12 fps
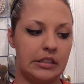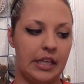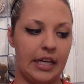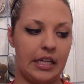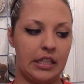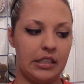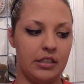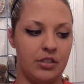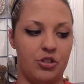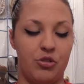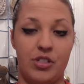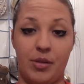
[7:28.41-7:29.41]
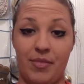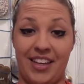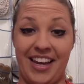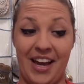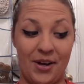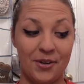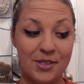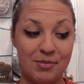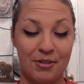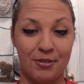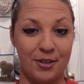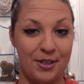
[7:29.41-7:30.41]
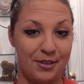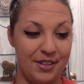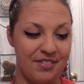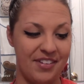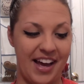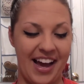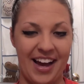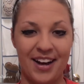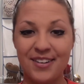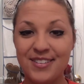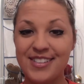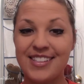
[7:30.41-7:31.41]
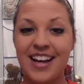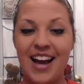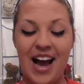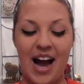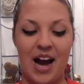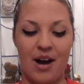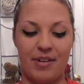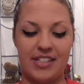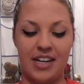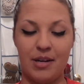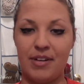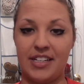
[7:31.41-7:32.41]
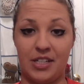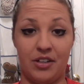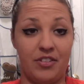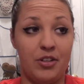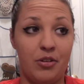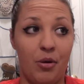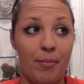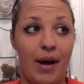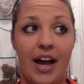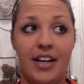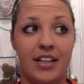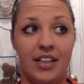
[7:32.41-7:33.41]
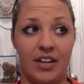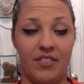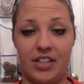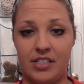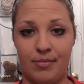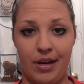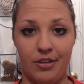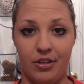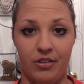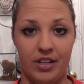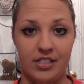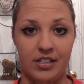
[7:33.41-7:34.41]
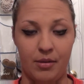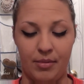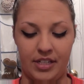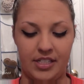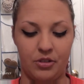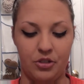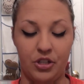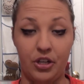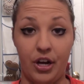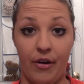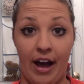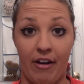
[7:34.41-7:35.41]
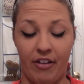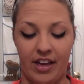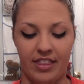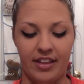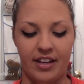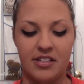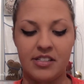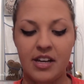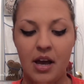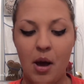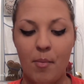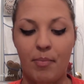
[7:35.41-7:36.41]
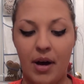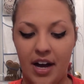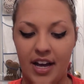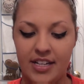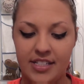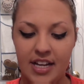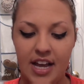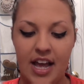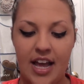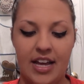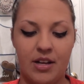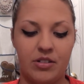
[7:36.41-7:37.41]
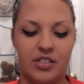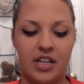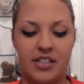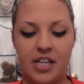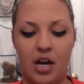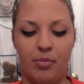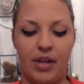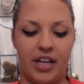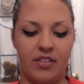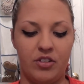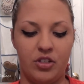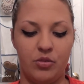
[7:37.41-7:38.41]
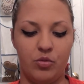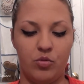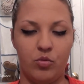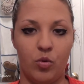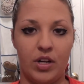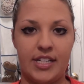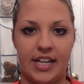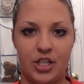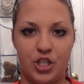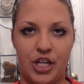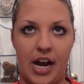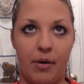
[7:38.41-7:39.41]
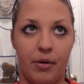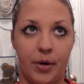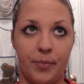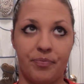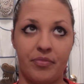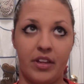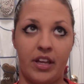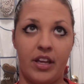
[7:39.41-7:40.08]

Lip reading: like do something else before you leave the house. It's not a big deal. If you don't mind it, like if it doesn't bother you, that's not a big deal. You can go out like this, but it does help, like if you want to take a shower,